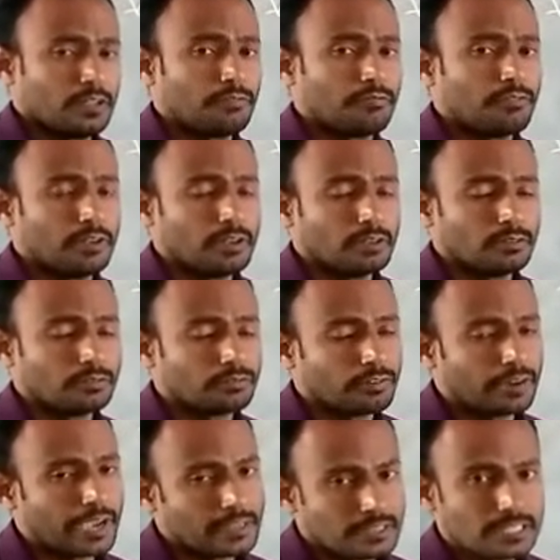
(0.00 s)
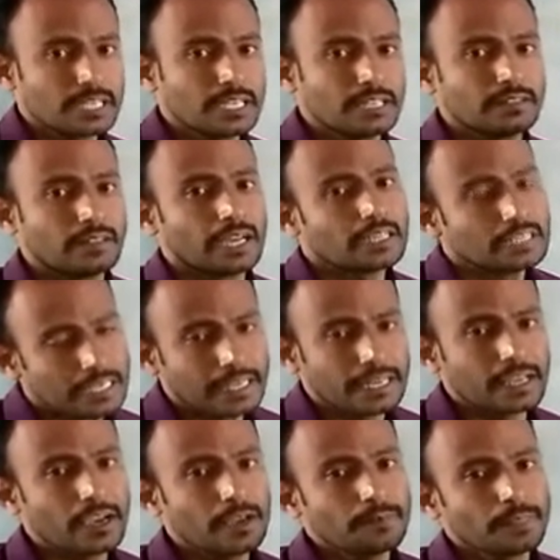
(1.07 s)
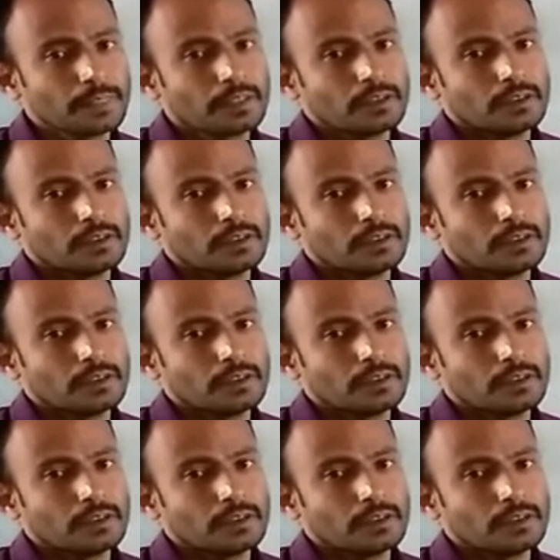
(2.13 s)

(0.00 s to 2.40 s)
if we can see that area,